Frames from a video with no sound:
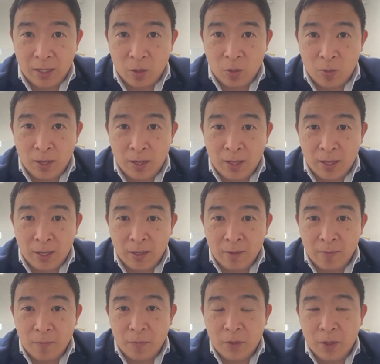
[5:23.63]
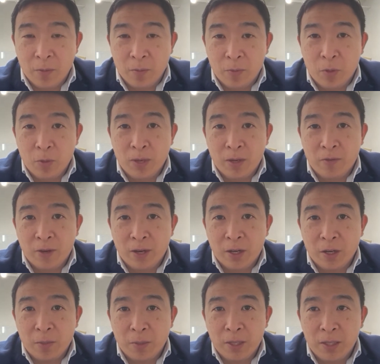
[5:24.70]
in a way that you might find
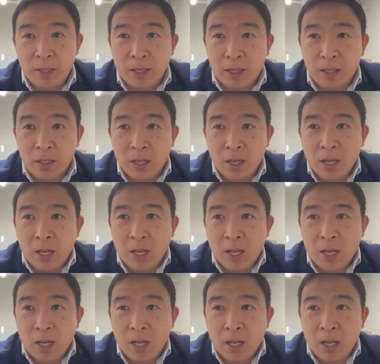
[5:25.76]
unappealing